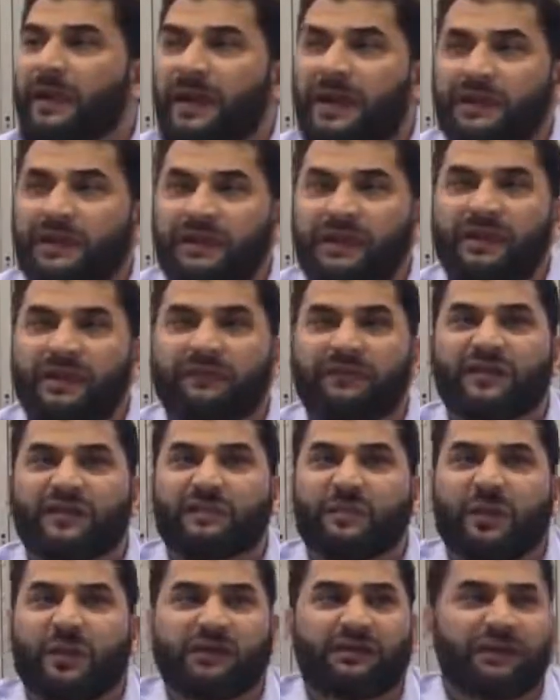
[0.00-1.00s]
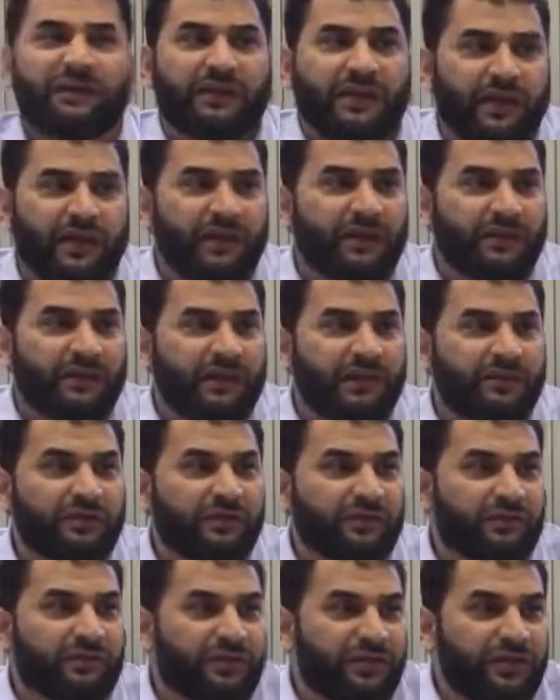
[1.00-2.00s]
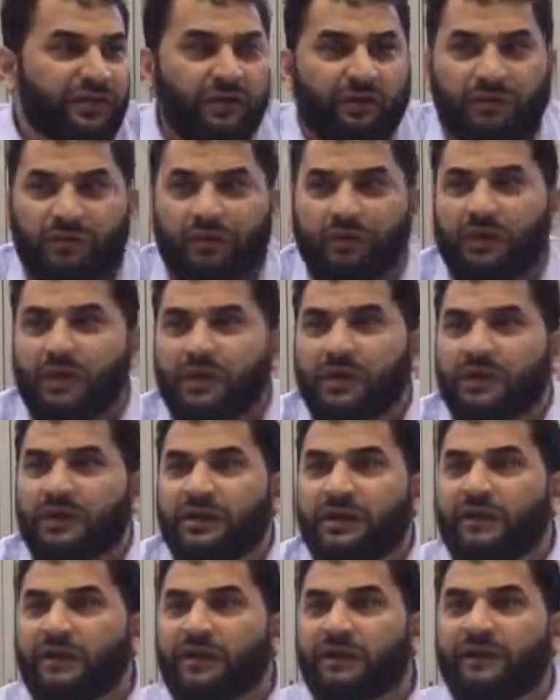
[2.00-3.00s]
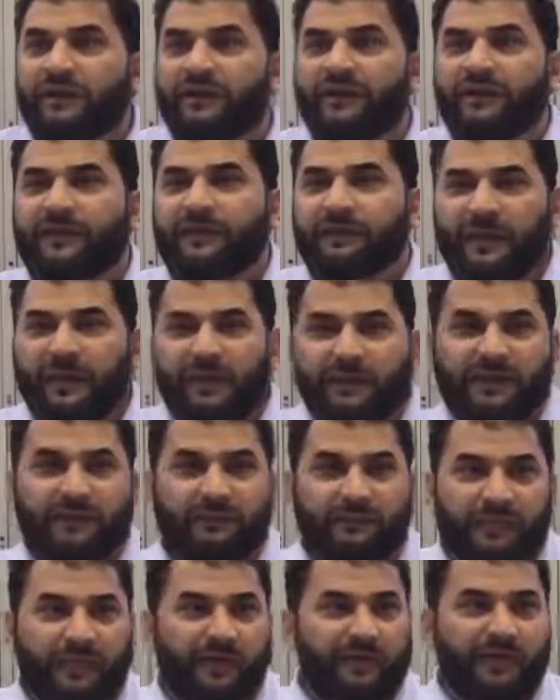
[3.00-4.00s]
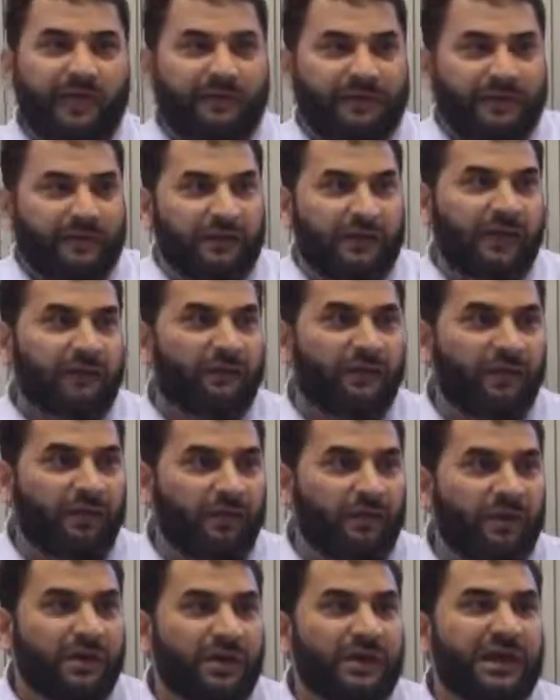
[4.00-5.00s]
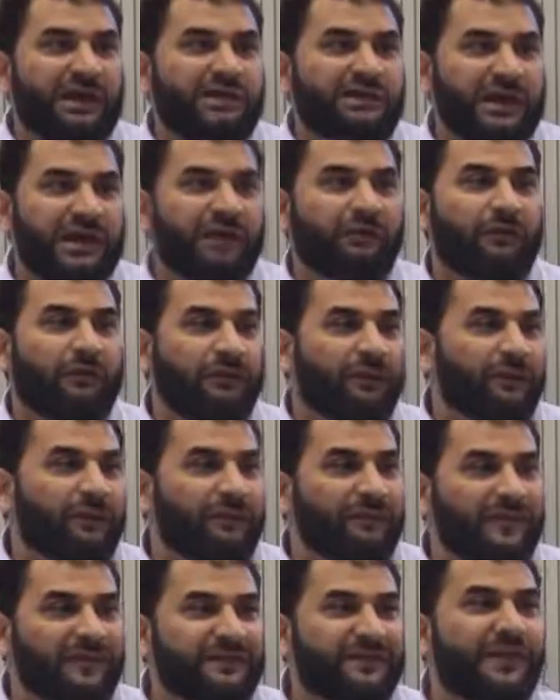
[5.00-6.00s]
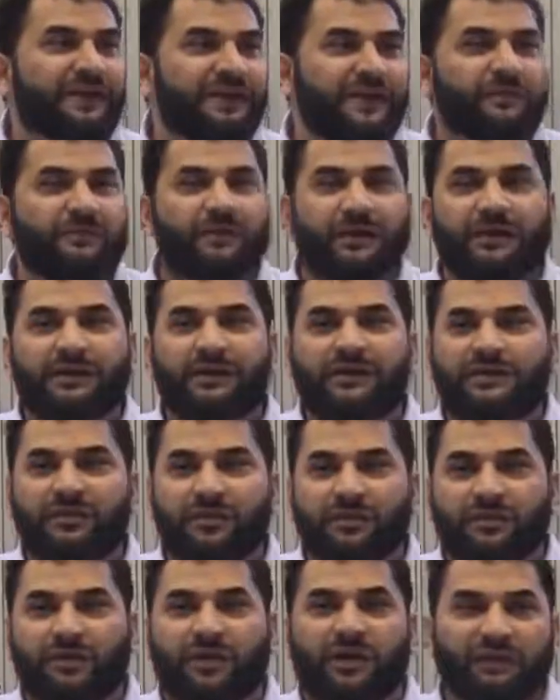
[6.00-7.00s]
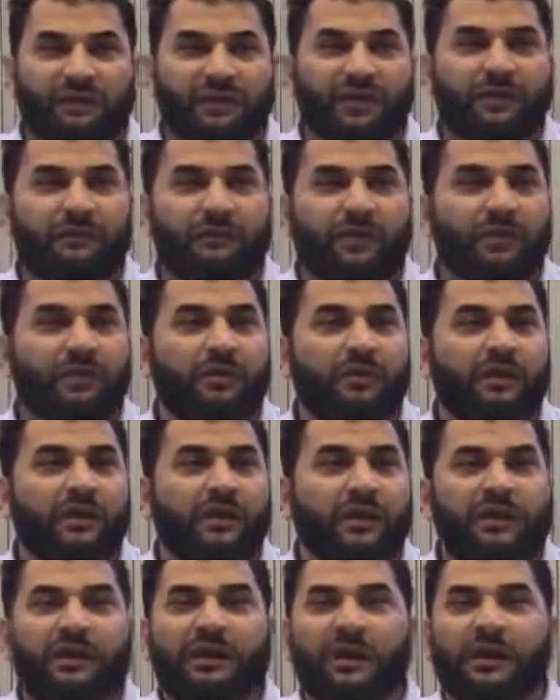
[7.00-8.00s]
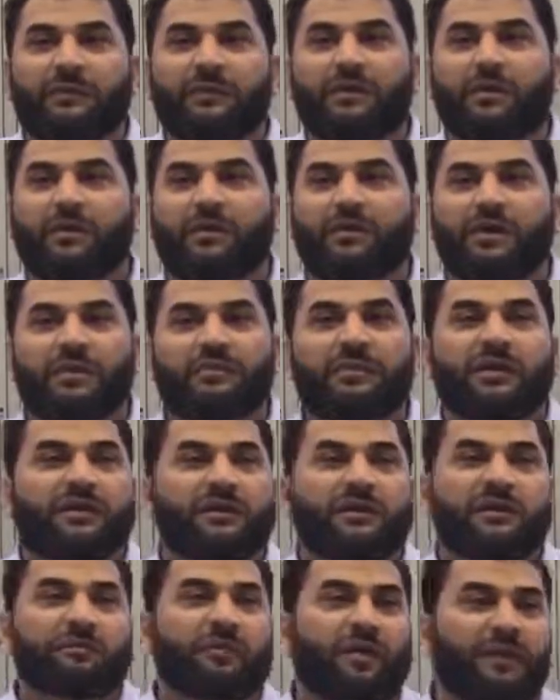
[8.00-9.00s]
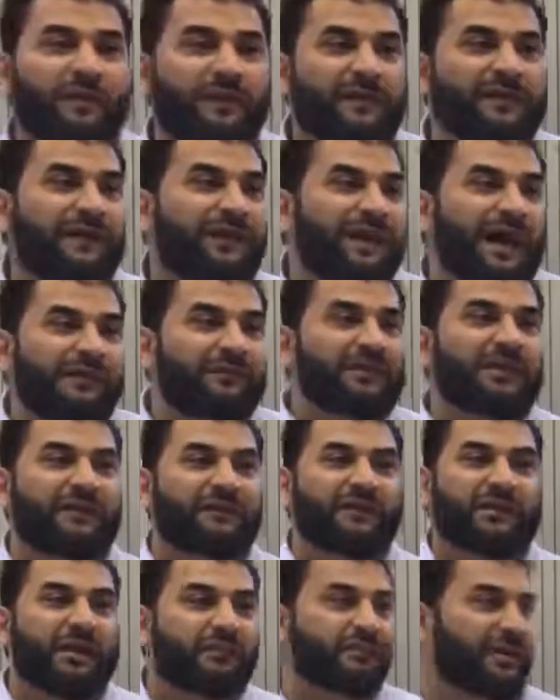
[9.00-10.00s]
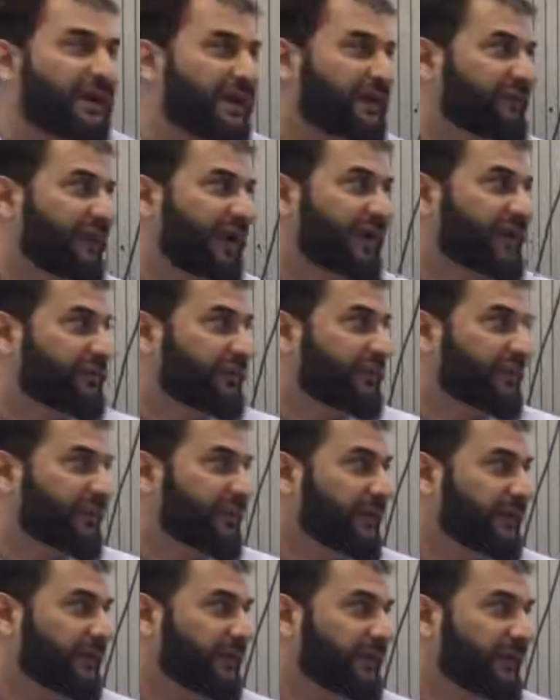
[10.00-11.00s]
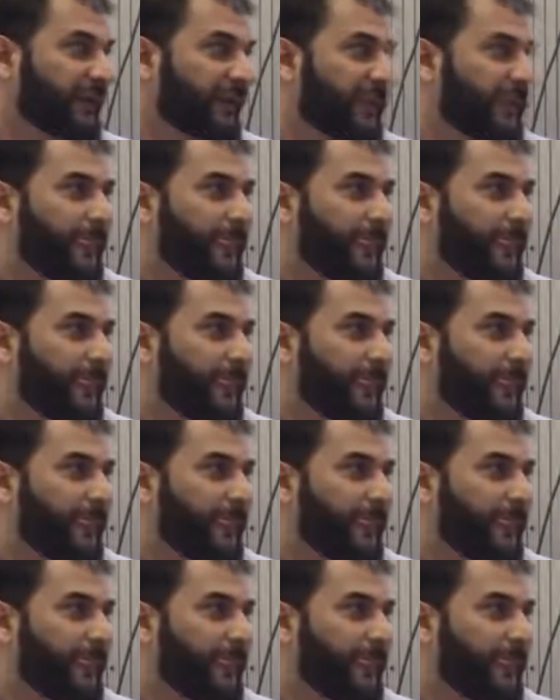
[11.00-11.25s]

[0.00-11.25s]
And he even spared the king, Gid al-Husinion. He spared him. He let him go. And that was a mistake he made. He should not have let him go. He let him go because he promised that I will never come back and fight the Muslims.